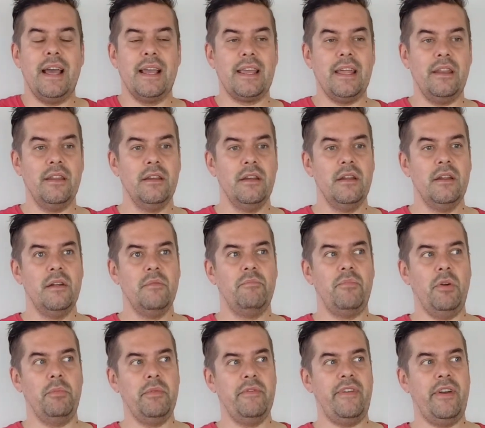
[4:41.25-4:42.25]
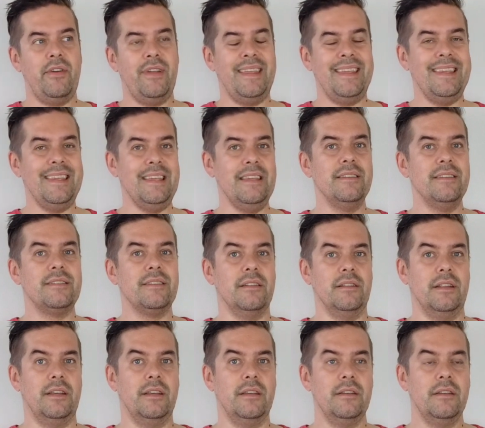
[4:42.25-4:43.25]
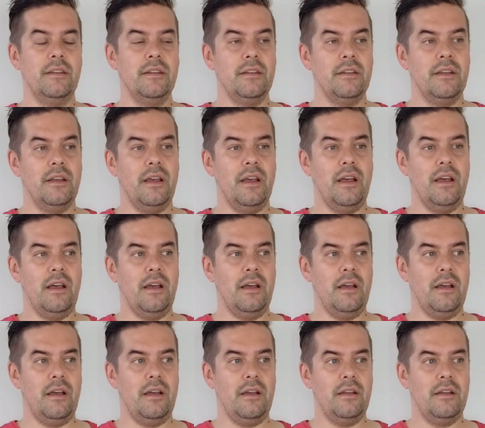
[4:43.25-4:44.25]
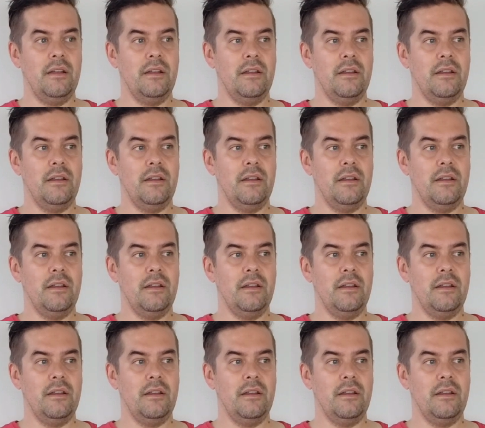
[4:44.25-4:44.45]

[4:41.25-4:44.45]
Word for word: I can probably very easily, uh,